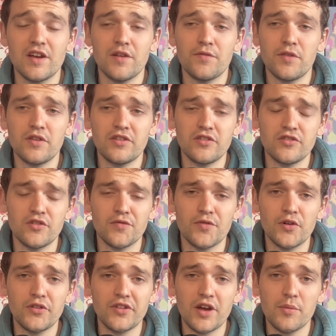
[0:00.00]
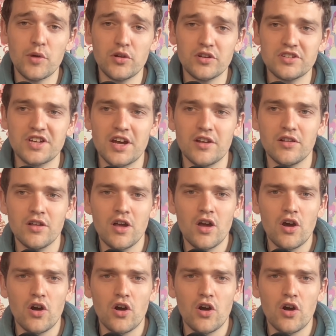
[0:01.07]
if this is your first time on the channel,